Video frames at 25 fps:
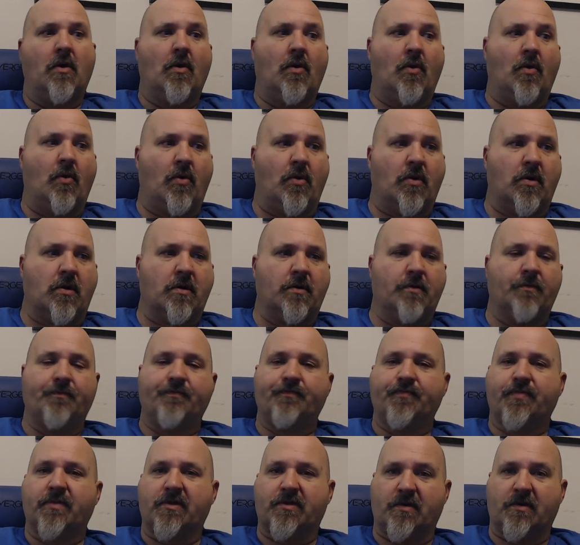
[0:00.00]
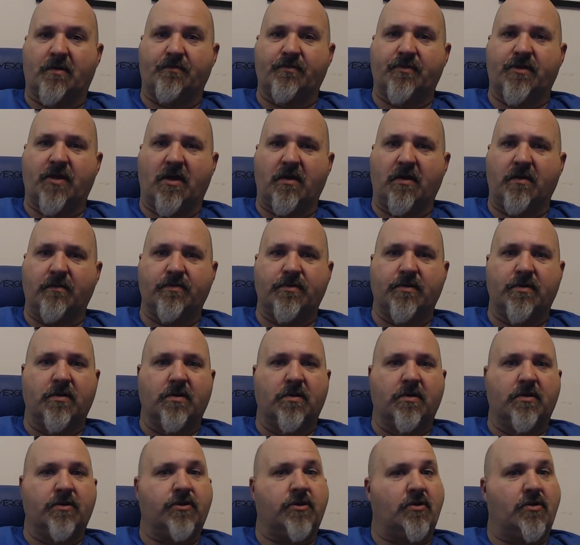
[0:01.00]
or sometimes
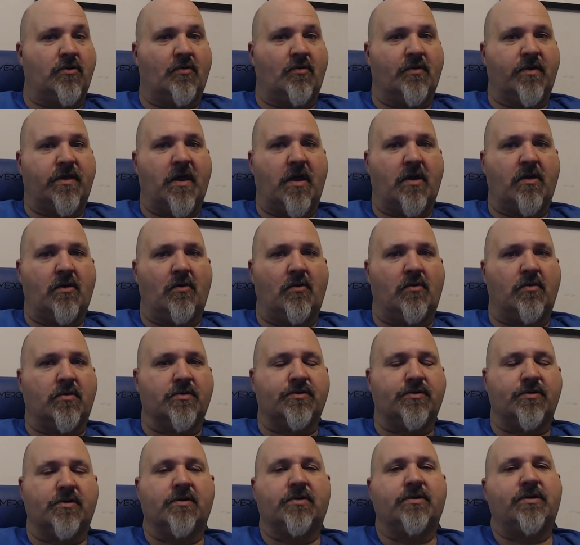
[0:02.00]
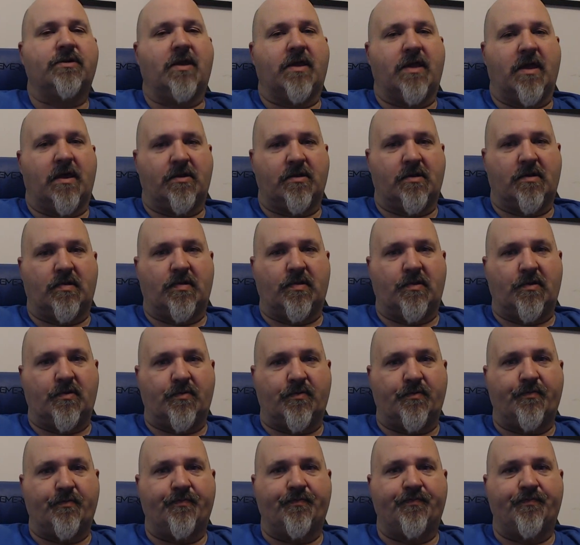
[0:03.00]
you don't get chords, you get a clue.